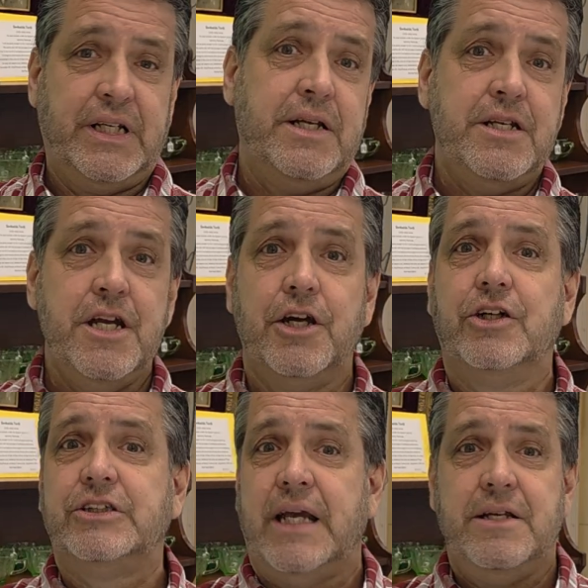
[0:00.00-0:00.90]
in
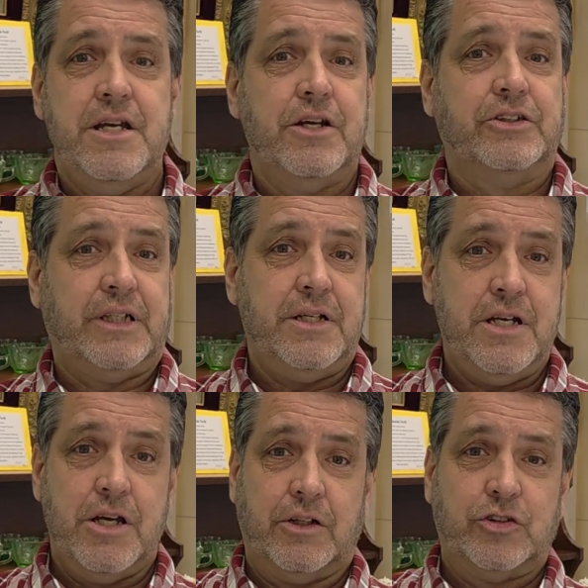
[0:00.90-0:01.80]
years and years and
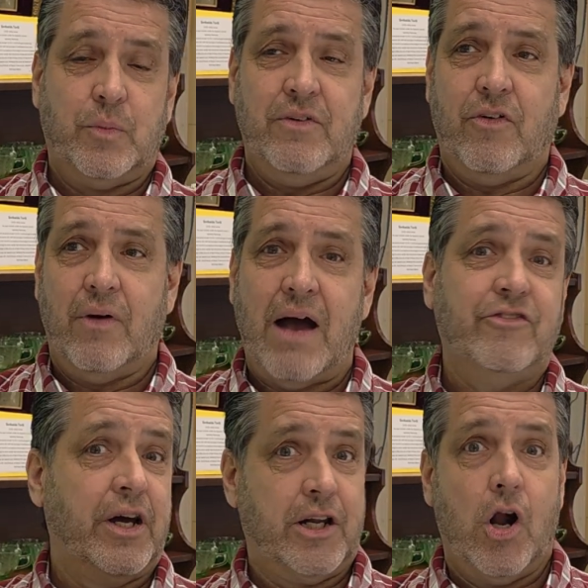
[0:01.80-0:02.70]
years.
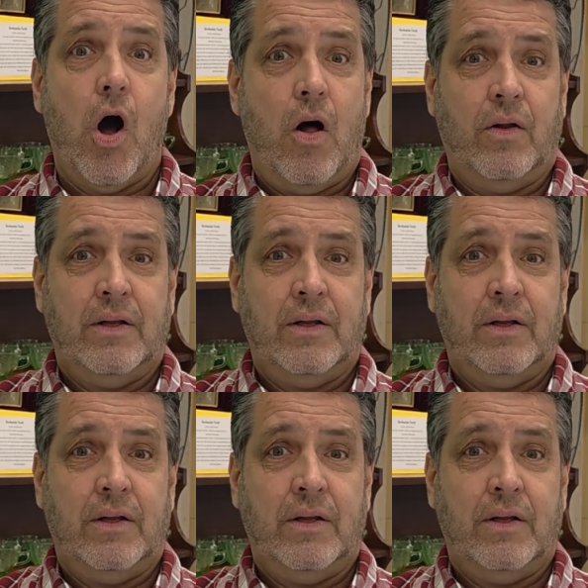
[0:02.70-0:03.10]
I've done it all.